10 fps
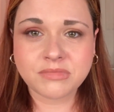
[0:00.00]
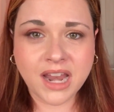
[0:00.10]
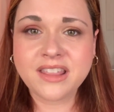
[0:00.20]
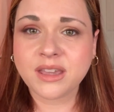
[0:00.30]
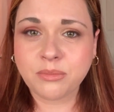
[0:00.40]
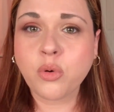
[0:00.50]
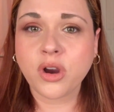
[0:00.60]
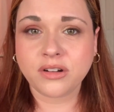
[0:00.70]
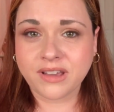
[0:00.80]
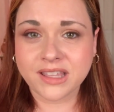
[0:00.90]
anything
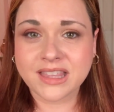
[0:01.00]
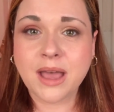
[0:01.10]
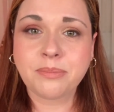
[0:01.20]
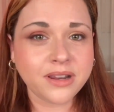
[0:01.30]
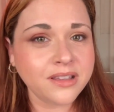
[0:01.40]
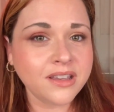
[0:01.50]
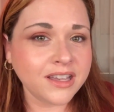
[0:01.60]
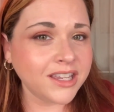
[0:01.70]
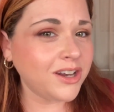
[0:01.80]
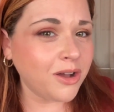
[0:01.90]
important like that, but,
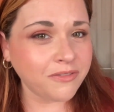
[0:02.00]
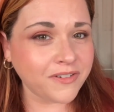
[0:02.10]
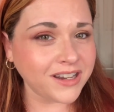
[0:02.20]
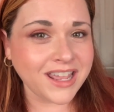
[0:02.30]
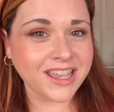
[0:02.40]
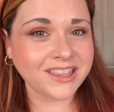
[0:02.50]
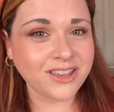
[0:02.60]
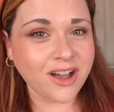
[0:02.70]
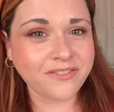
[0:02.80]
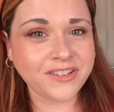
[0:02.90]
you know, a fun day in the
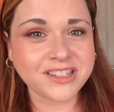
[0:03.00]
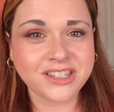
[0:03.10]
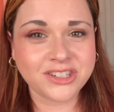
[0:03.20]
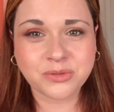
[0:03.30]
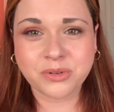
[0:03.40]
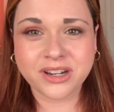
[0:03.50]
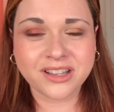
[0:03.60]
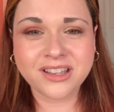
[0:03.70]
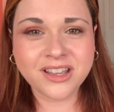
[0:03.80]
office and you just want to